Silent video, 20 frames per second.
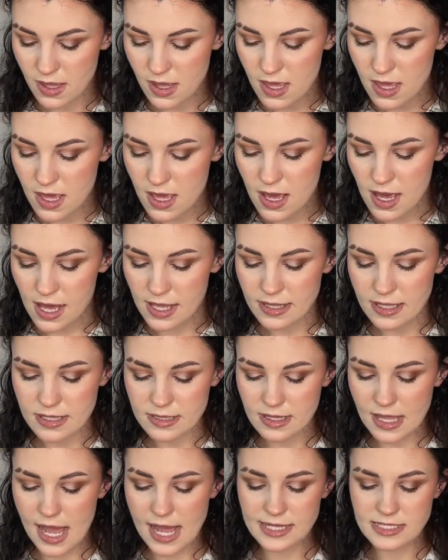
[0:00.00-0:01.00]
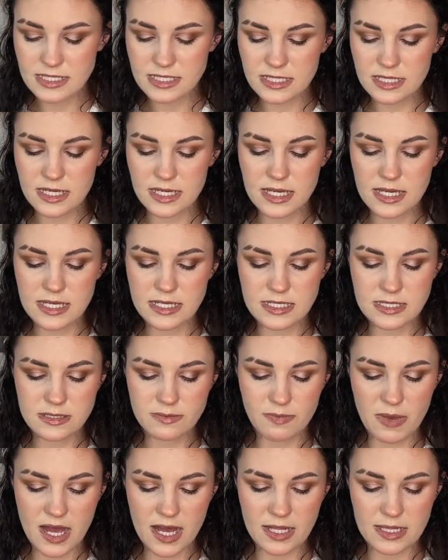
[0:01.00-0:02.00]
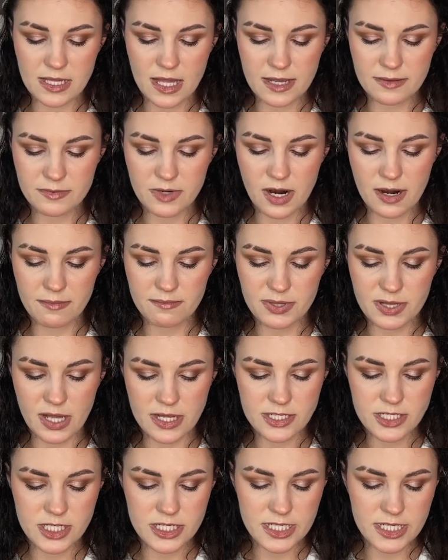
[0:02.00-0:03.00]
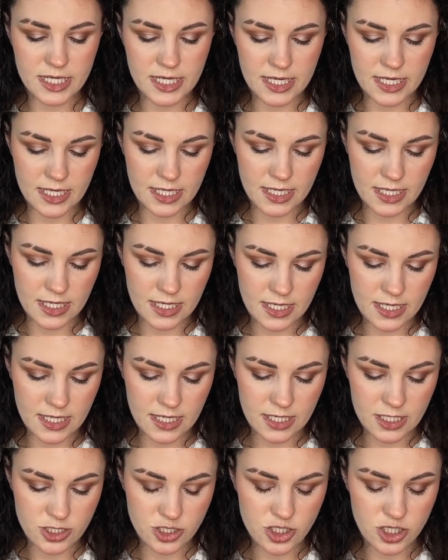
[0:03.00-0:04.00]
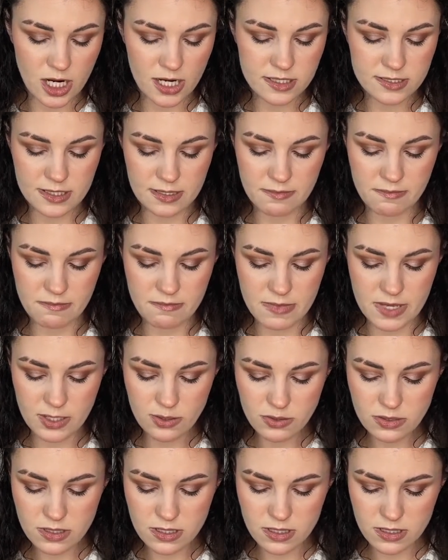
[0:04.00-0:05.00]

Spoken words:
And then lastly is my Lime Crime Plushie in Chocolate Milk.